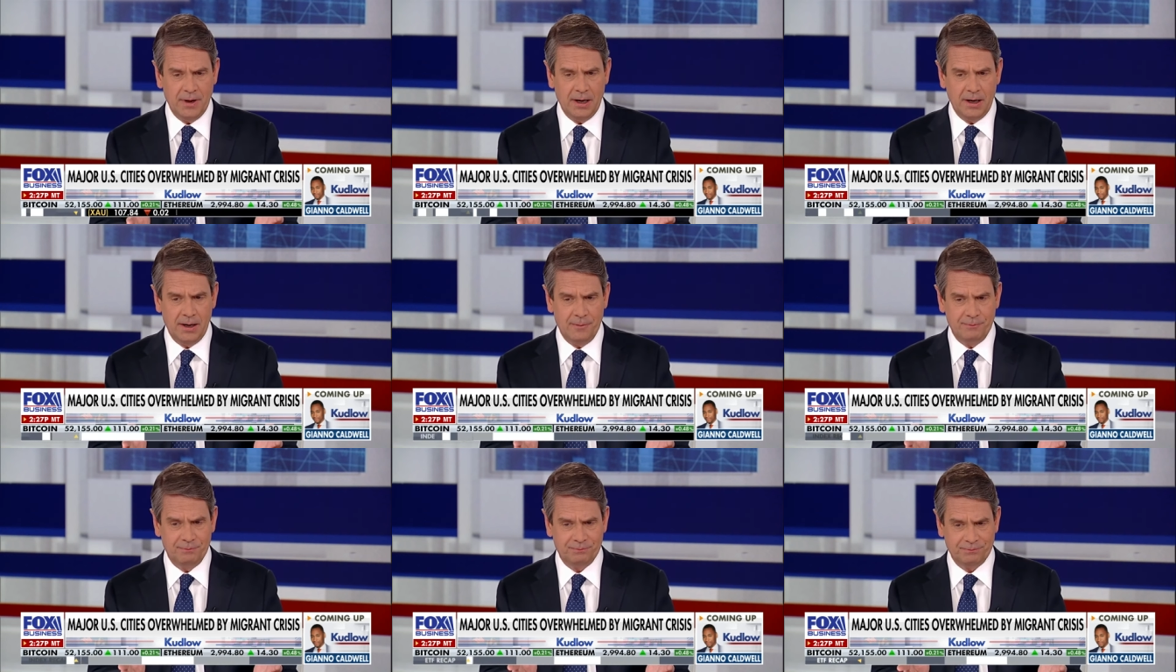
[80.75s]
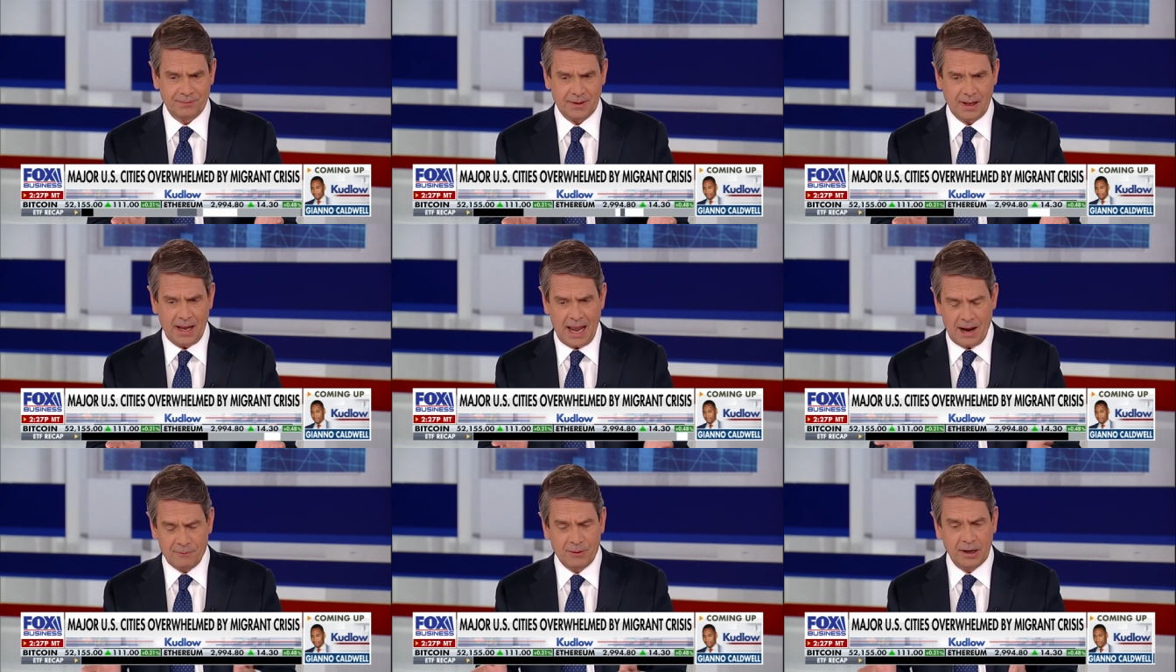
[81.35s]
Um,
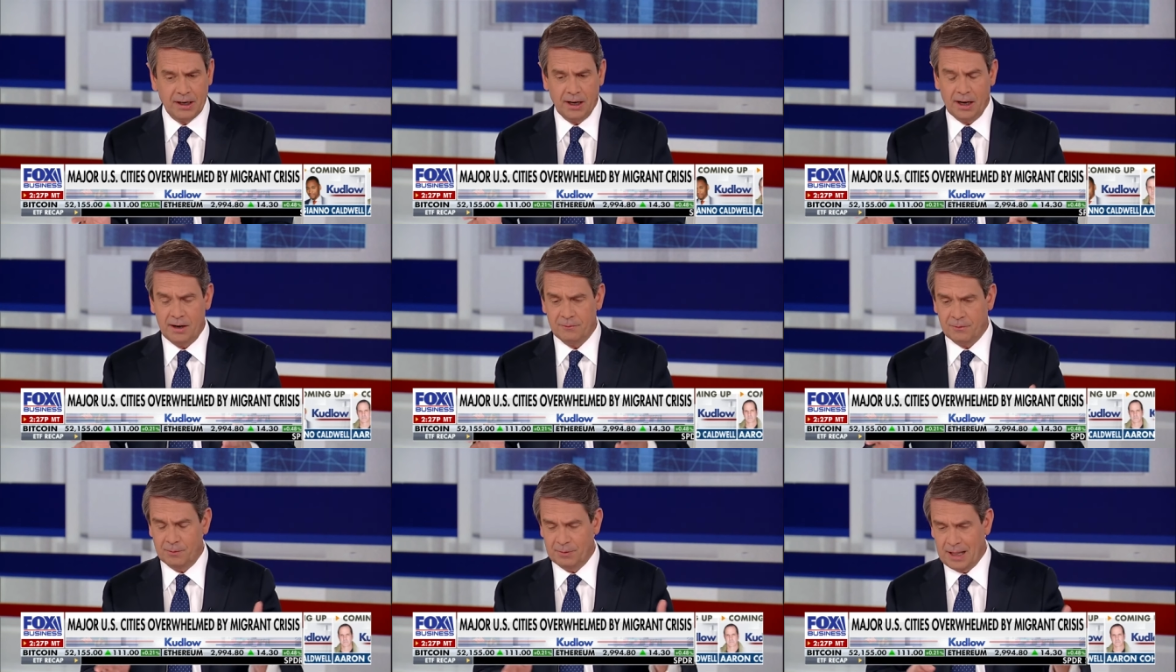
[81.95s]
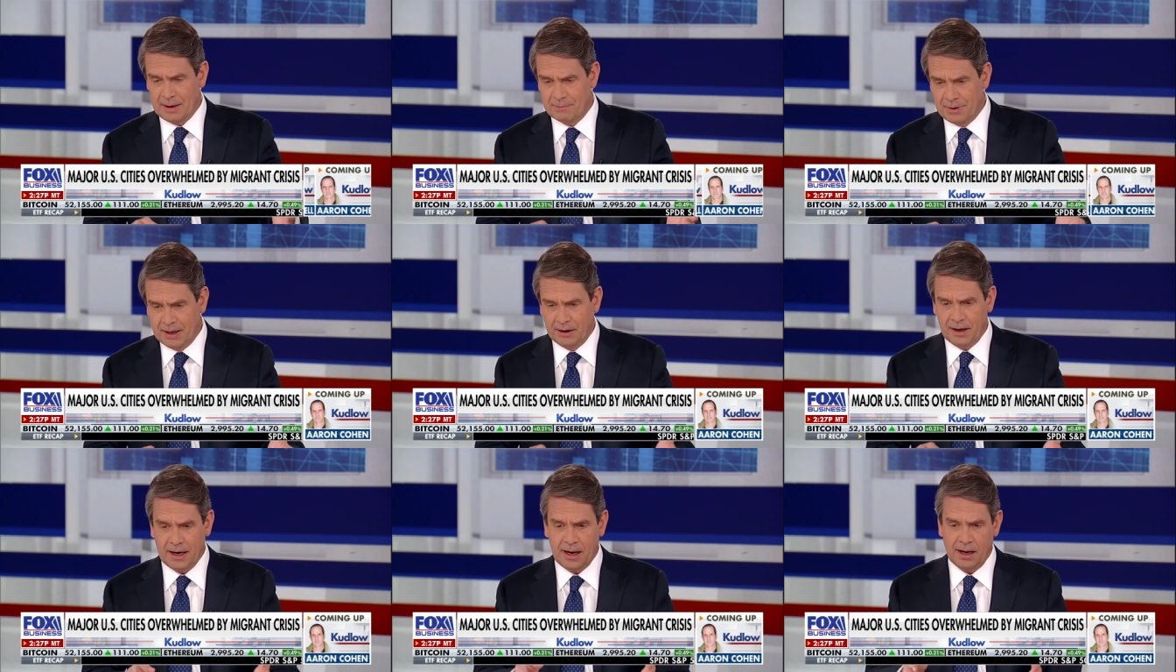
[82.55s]
Africa, from
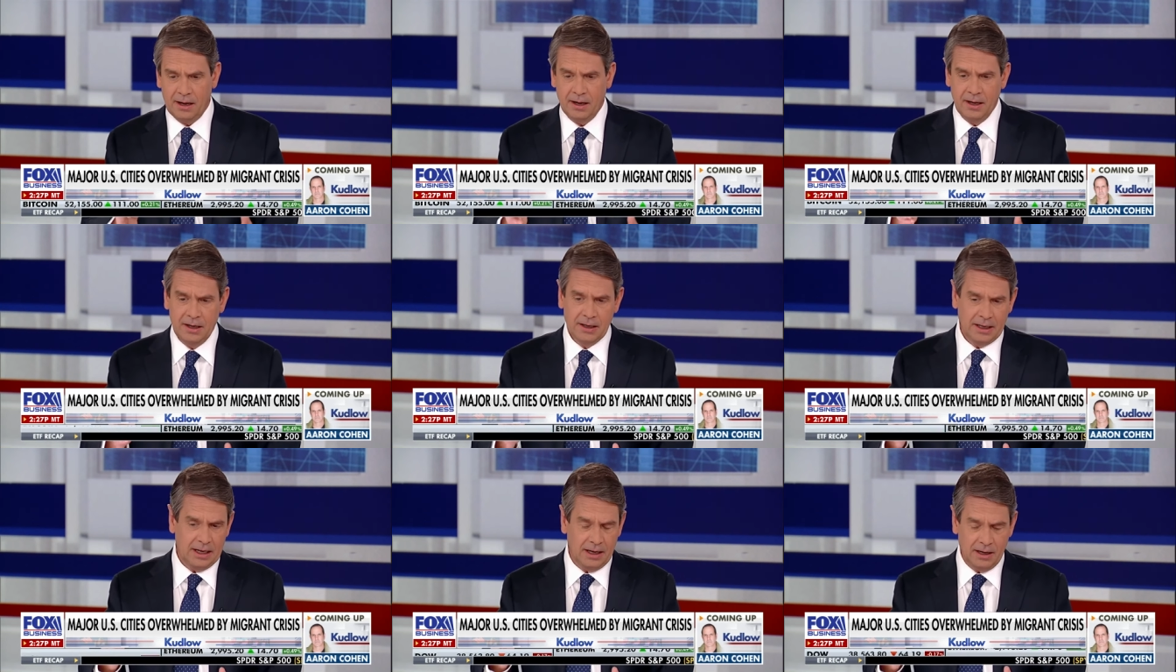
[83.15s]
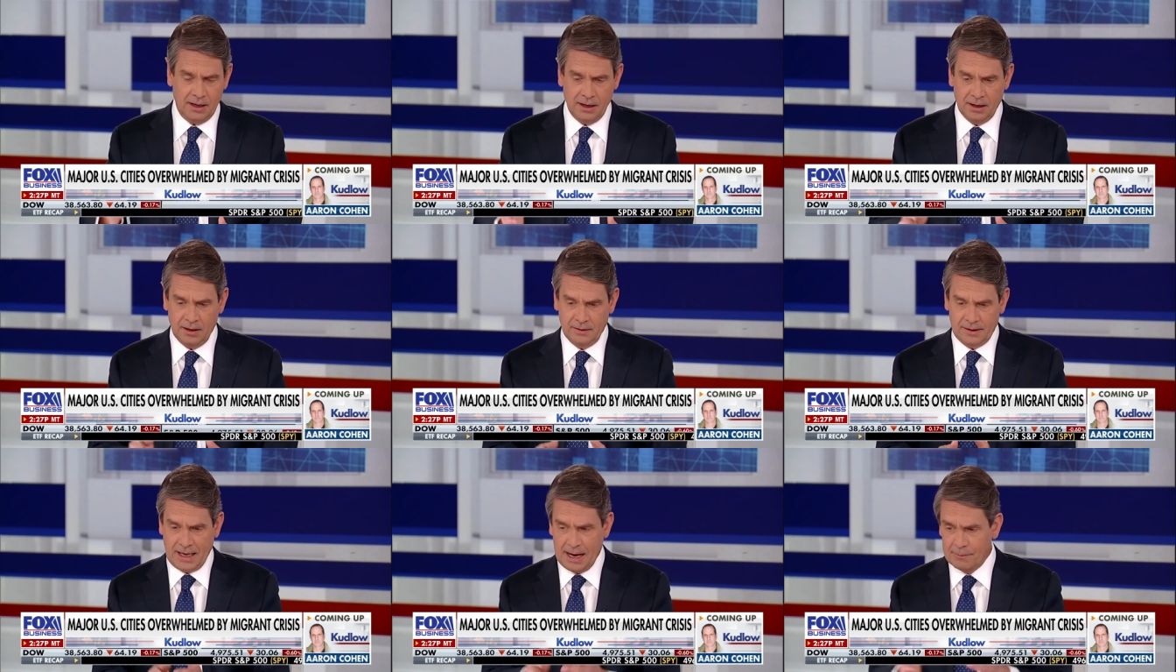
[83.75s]
Liberia, uh,
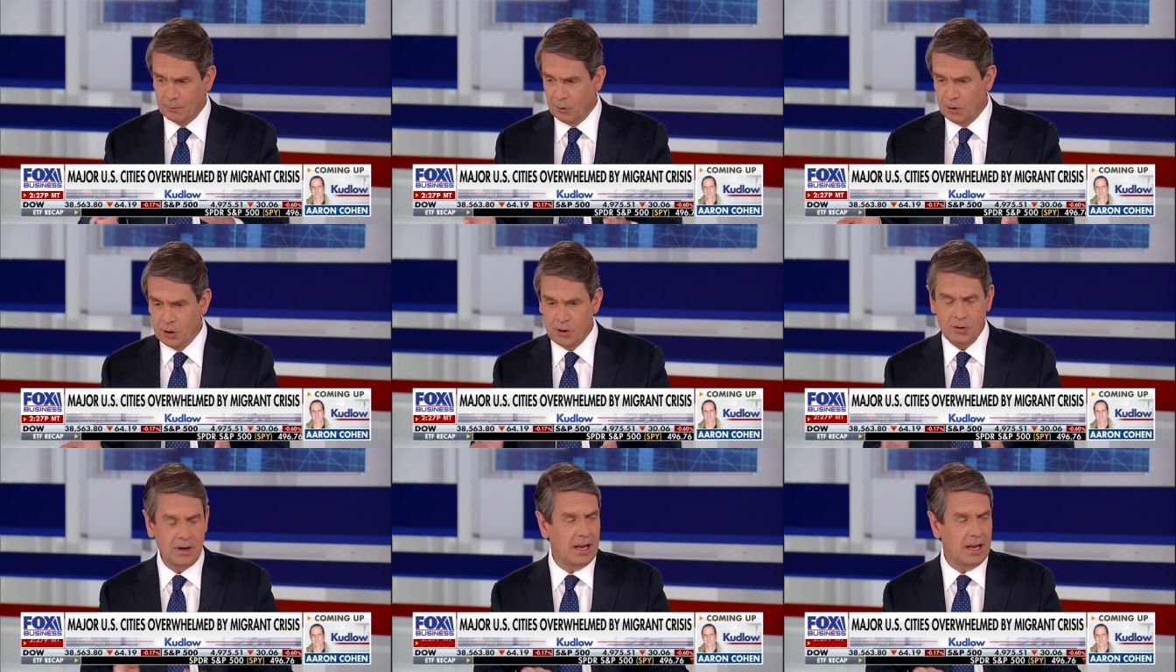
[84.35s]
Cameroon.